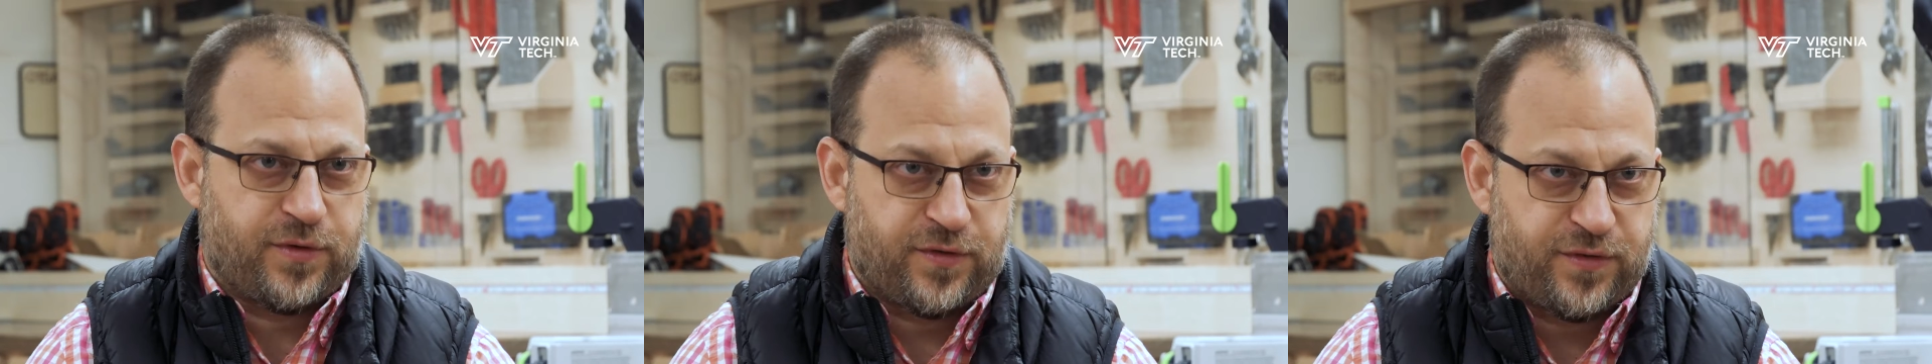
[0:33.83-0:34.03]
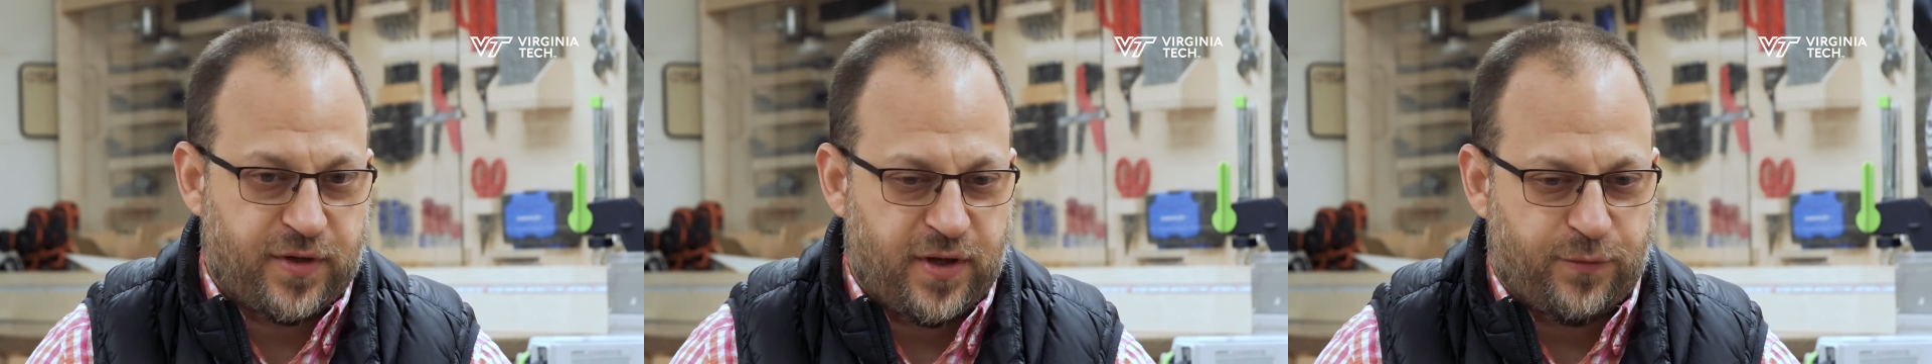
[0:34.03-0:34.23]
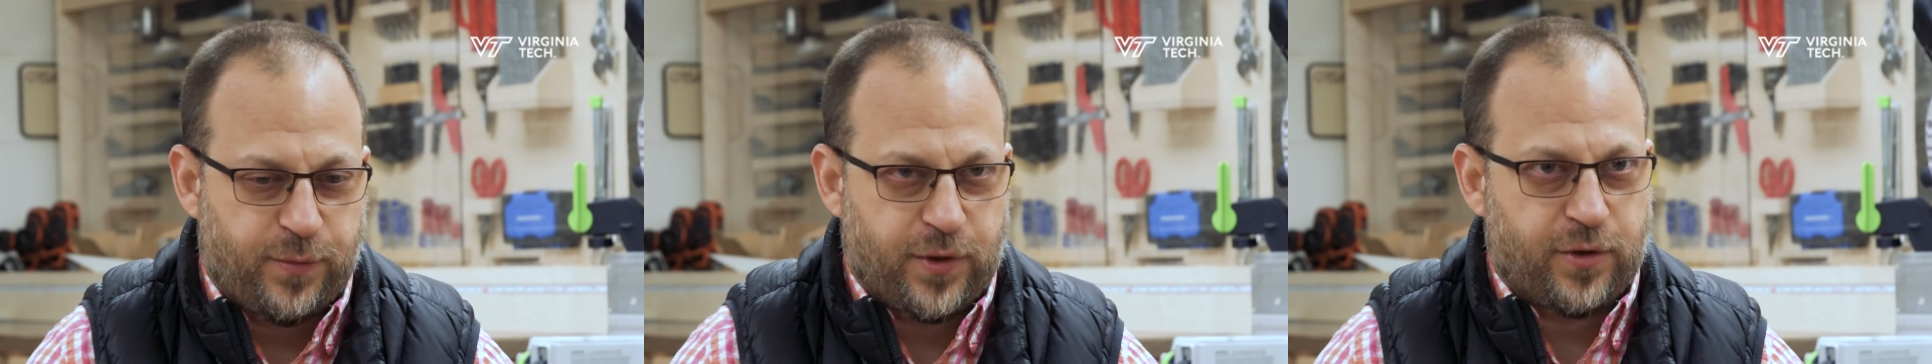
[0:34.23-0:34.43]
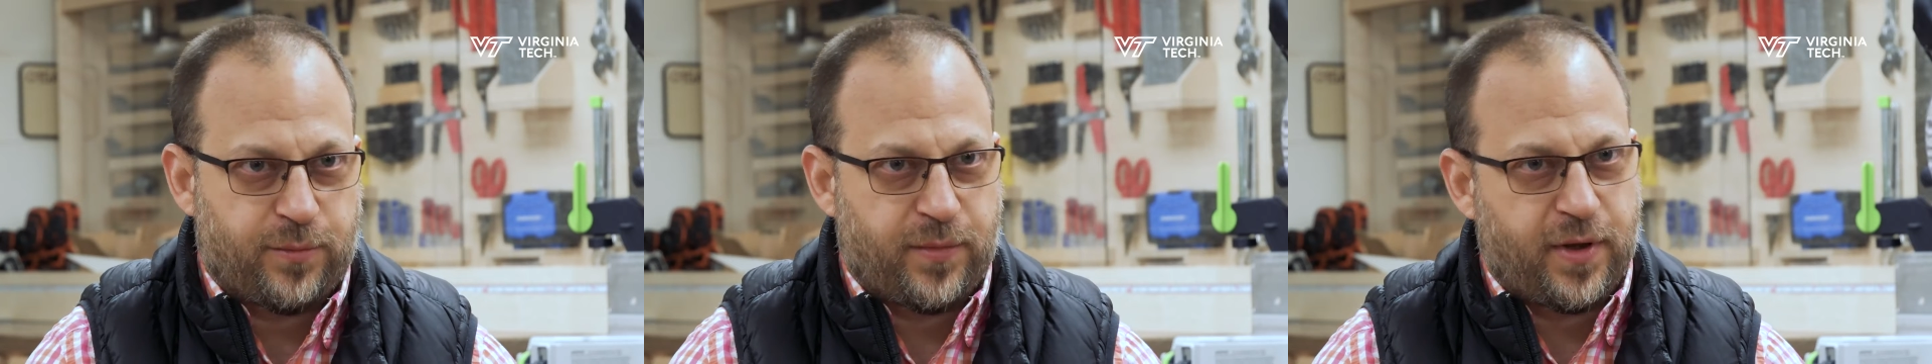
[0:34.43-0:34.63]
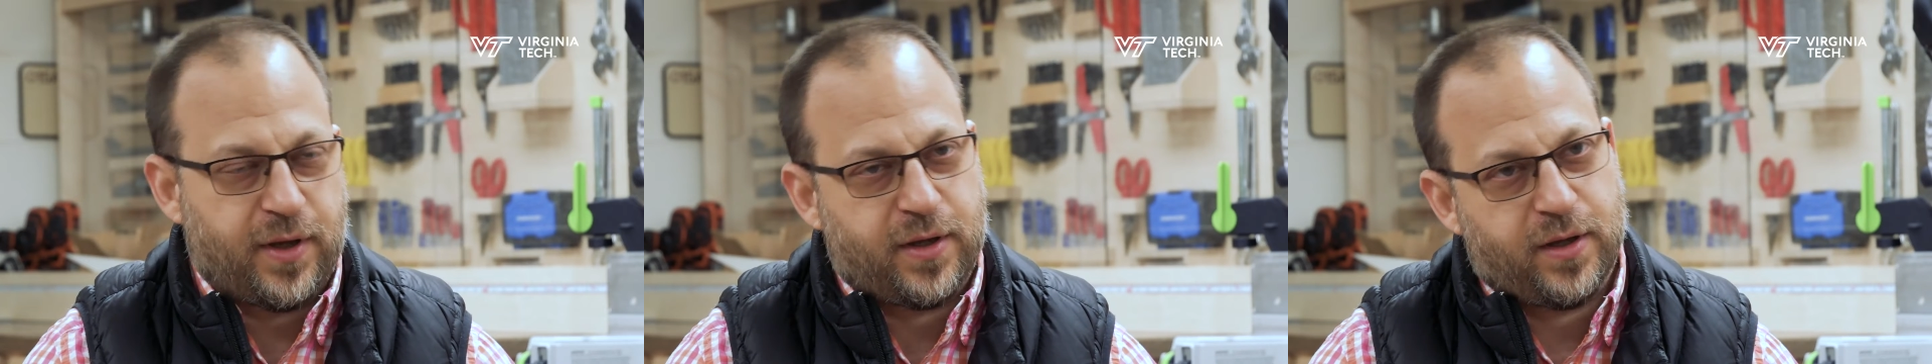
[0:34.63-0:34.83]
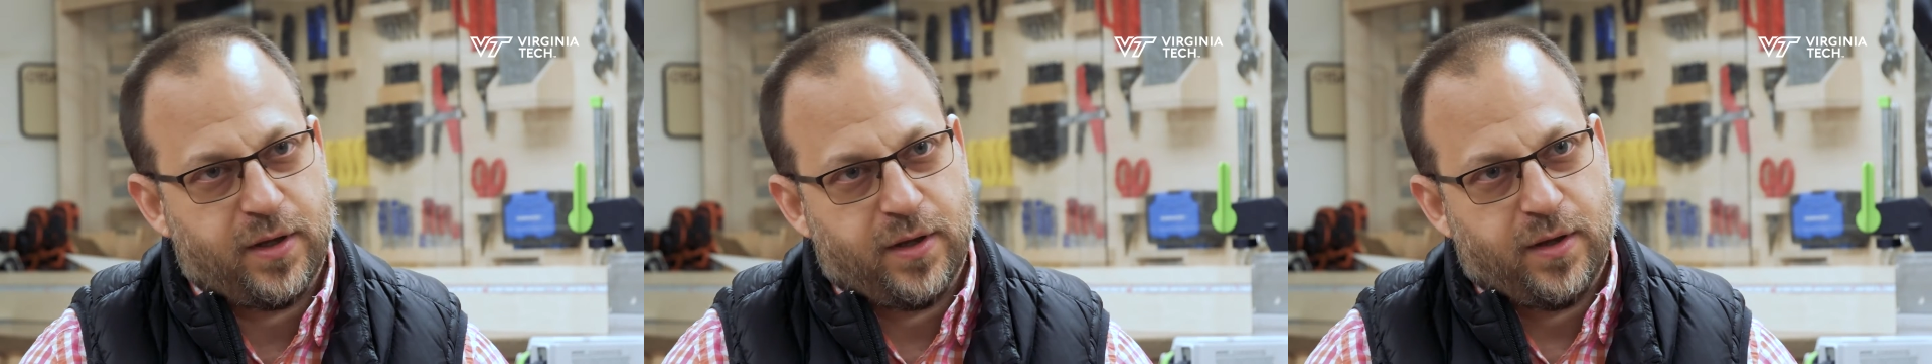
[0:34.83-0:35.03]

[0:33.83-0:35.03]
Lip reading: to see if we could make